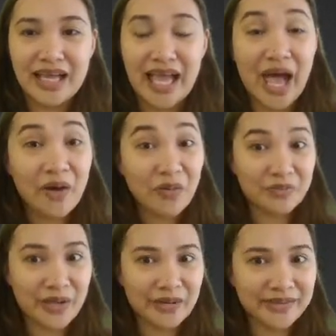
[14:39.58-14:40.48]
How
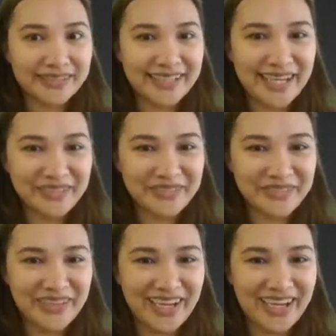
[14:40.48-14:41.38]
about that
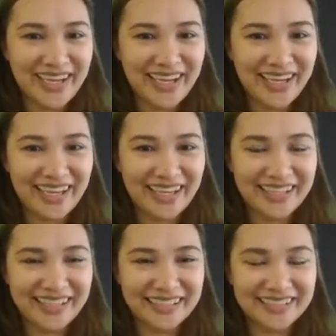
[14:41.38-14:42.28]

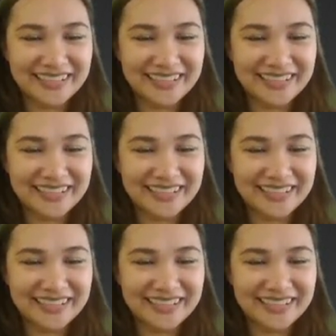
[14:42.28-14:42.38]
one?